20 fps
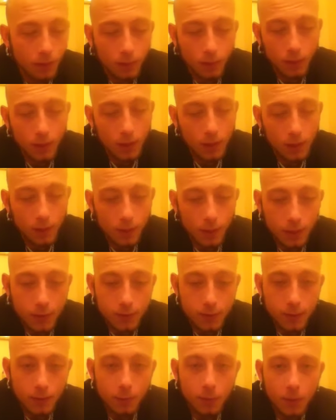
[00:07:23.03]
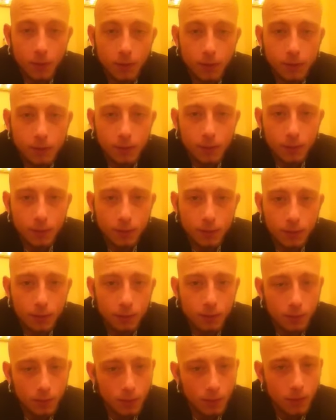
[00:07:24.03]
a lot of that shit makes sense
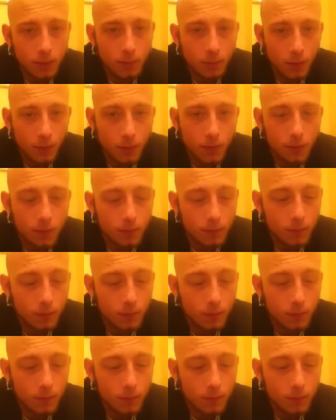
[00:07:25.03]
if you think about